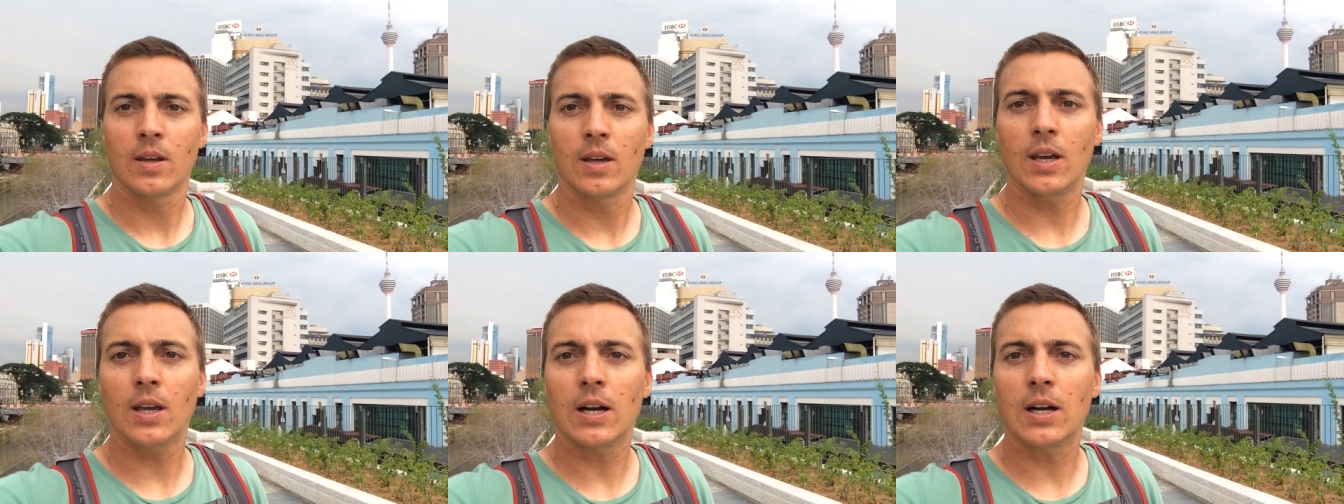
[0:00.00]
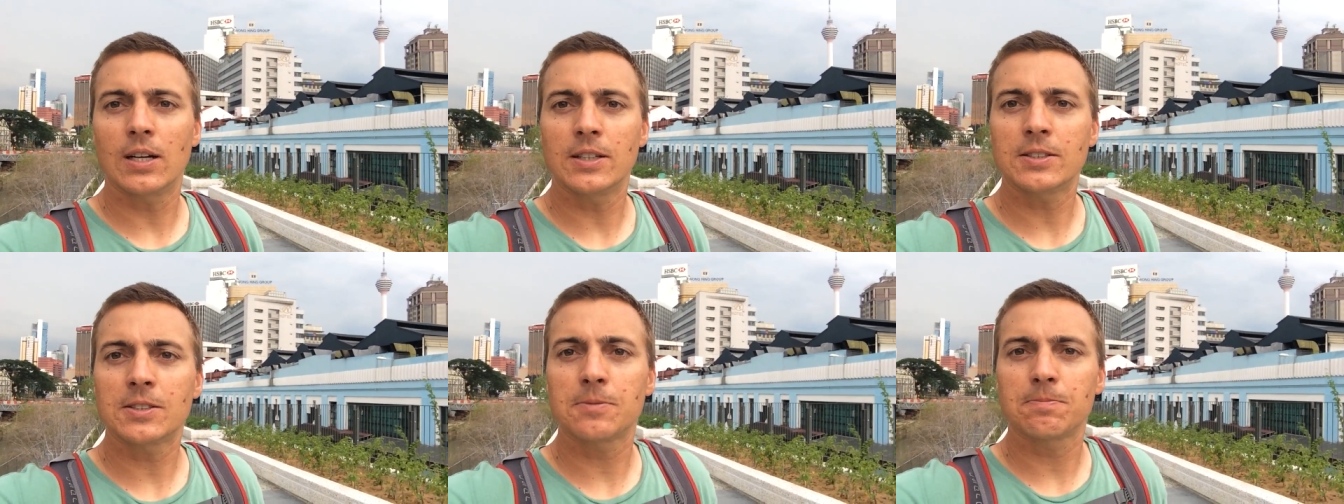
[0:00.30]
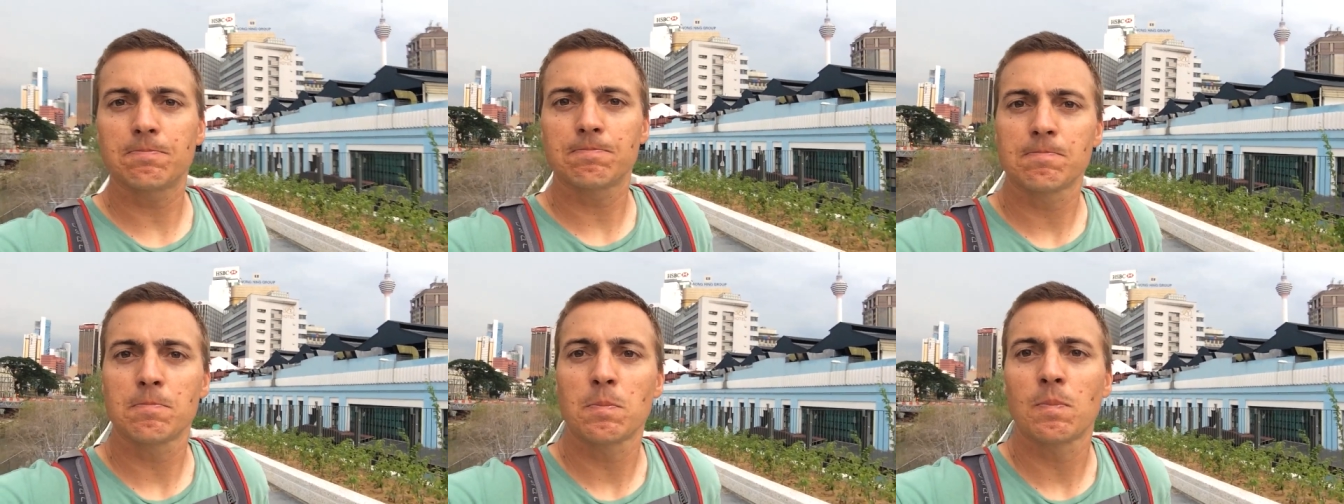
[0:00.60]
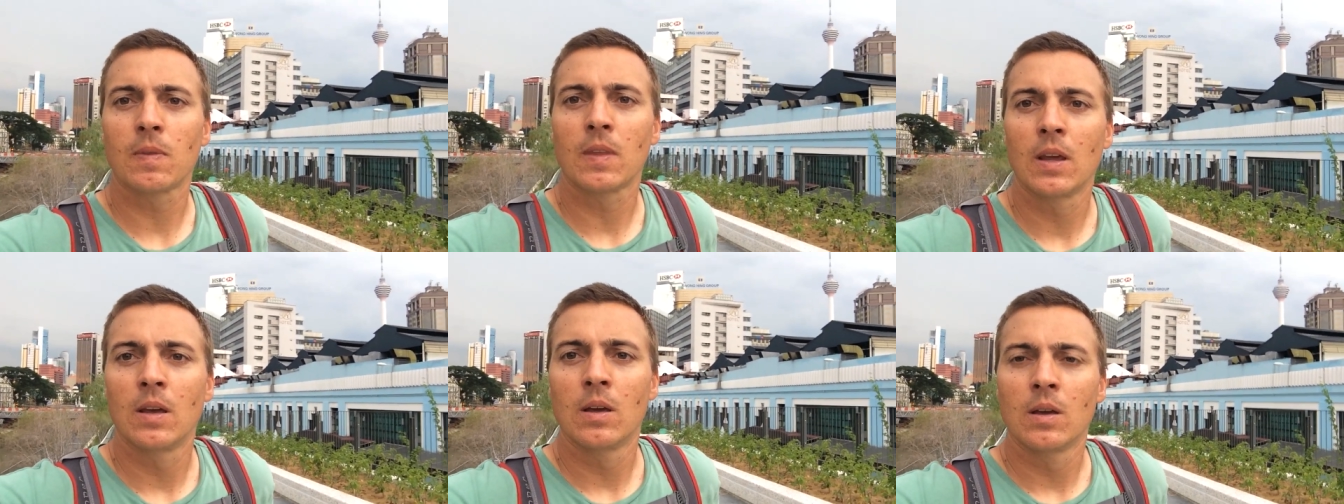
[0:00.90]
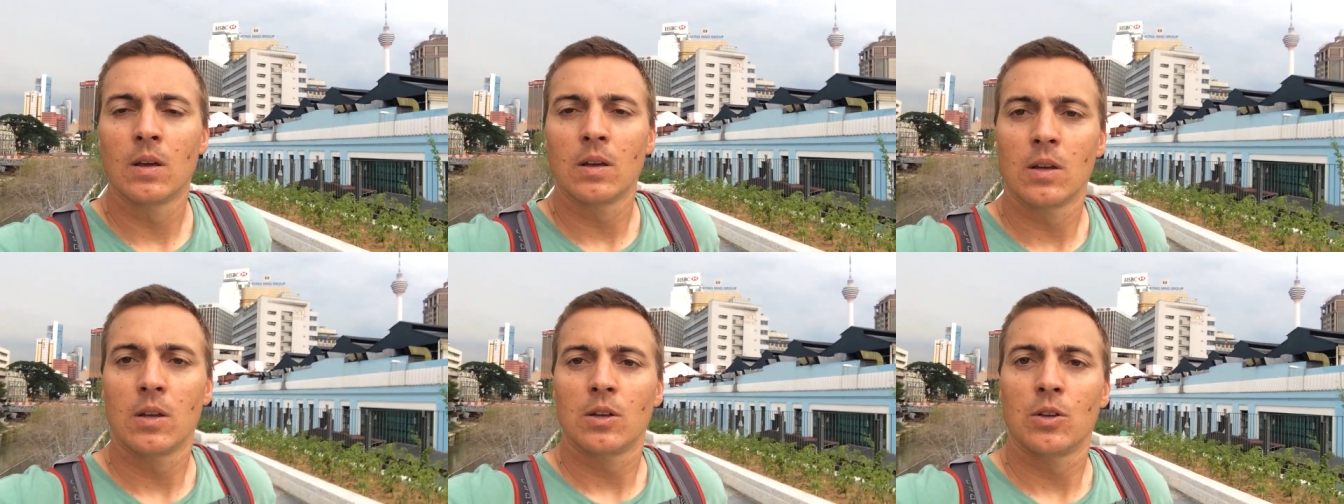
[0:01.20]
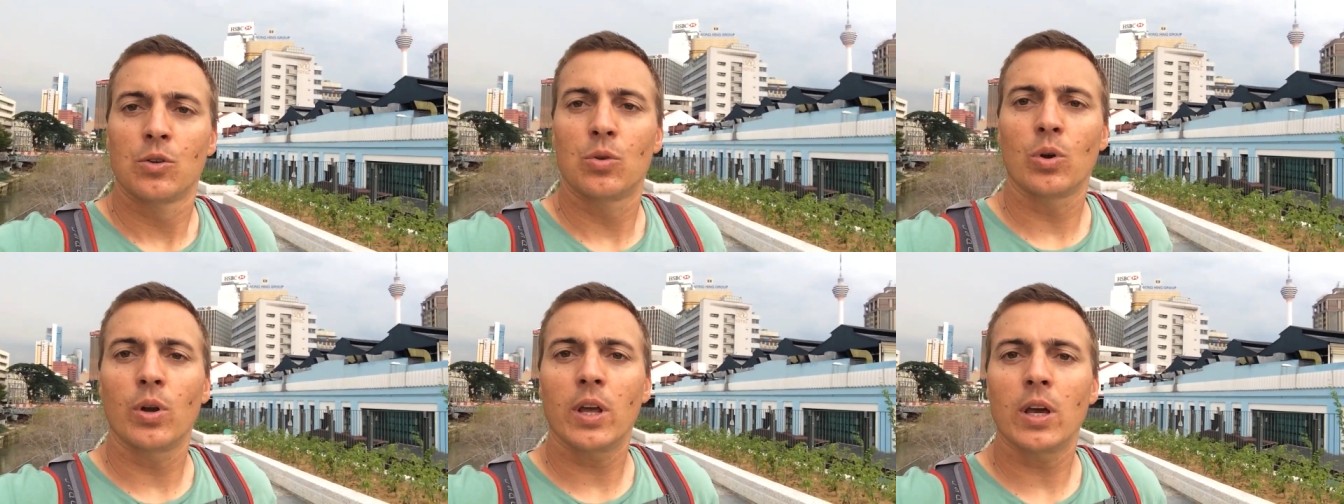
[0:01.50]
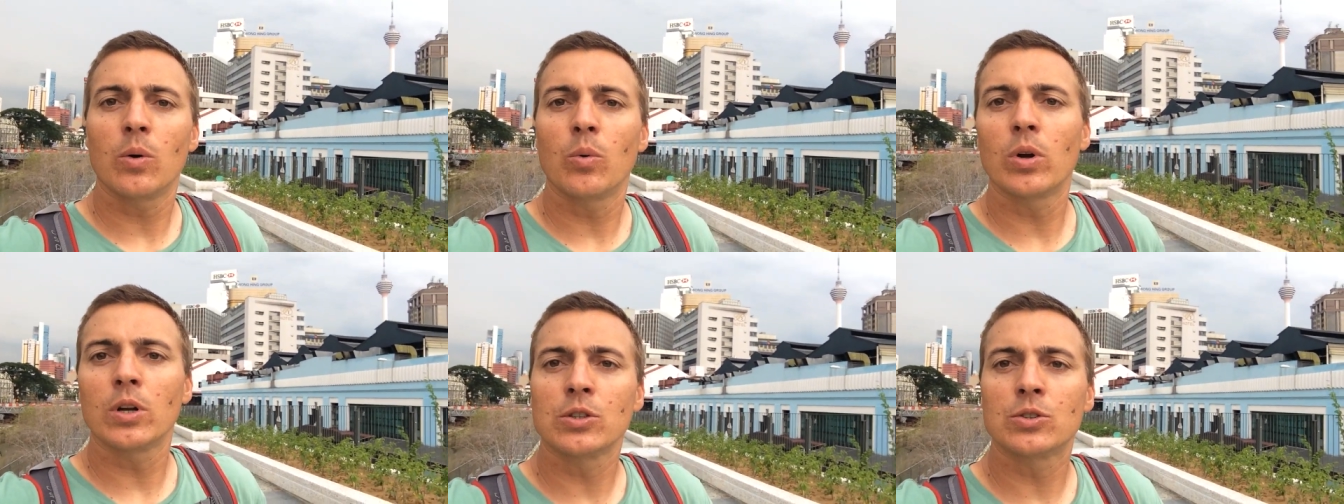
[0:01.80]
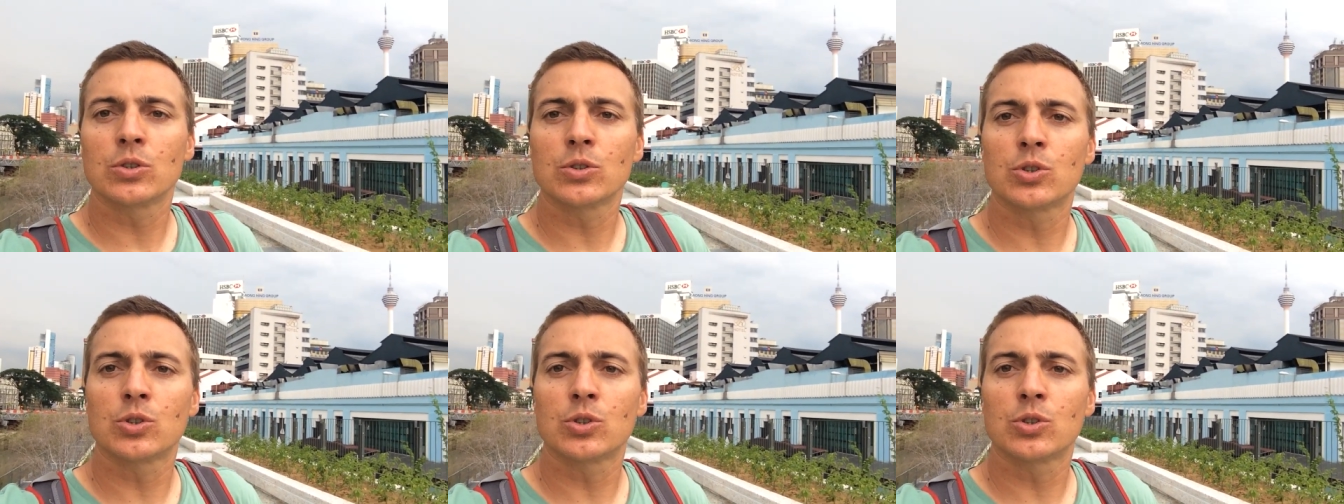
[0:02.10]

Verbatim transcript: Hey guys, today I wanted